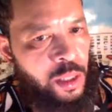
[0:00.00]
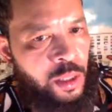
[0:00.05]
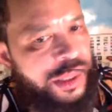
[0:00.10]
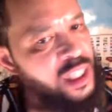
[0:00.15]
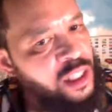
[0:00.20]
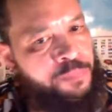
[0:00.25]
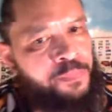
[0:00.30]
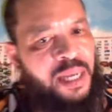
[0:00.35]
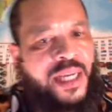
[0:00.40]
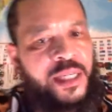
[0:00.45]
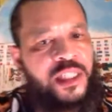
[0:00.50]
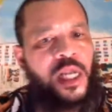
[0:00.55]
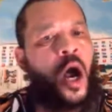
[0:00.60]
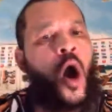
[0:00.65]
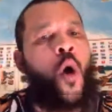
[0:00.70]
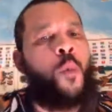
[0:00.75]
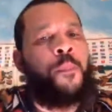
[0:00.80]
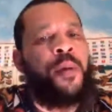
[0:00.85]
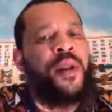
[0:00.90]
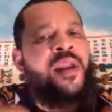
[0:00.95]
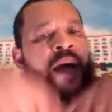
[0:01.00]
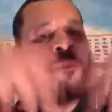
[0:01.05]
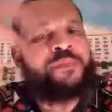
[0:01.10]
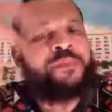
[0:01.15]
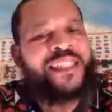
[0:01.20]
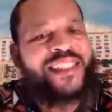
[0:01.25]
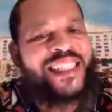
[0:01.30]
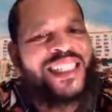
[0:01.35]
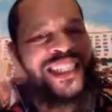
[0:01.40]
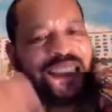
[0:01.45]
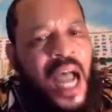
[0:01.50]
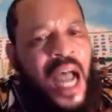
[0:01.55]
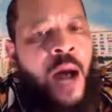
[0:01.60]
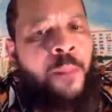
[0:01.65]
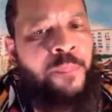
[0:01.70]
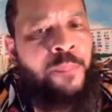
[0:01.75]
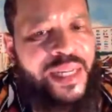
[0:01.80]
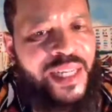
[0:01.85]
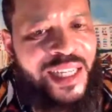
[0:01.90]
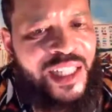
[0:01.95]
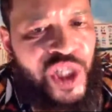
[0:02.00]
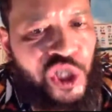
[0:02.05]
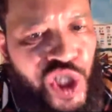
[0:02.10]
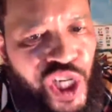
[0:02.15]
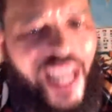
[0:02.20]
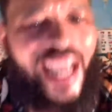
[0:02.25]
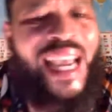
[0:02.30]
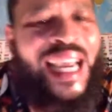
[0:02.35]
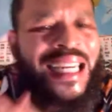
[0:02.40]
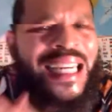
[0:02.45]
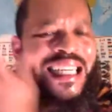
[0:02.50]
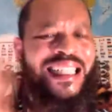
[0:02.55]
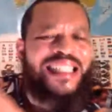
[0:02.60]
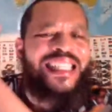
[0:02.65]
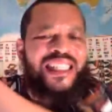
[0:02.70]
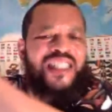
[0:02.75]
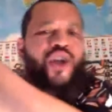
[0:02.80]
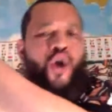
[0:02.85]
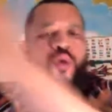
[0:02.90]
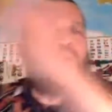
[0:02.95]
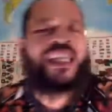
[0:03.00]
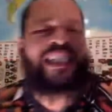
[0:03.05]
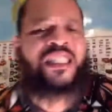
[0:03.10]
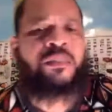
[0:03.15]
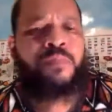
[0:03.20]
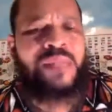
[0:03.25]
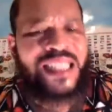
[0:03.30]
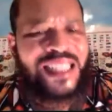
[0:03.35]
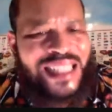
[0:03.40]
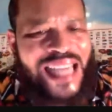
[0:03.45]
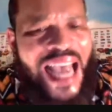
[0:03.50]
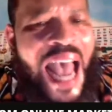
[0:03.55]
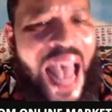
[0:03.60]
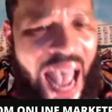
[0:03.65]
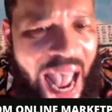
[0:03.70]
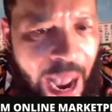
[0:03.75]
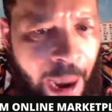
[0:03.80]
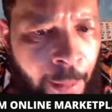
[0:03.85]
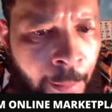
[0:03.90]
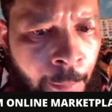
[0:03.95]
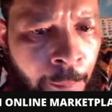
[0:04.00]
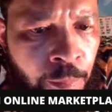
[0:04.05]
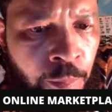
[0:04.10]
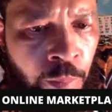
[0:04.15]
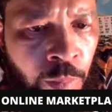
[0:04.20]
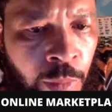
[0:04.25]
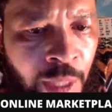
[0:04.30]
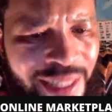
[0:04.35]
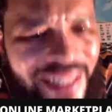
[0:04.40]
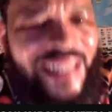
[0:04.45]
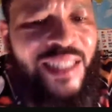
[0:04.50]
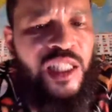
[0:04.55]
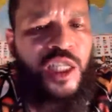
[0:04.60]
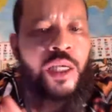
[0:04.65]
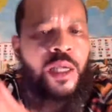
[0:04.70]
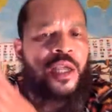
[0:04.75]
This bitch opened up the stomach and shit. And this is Christmas time. This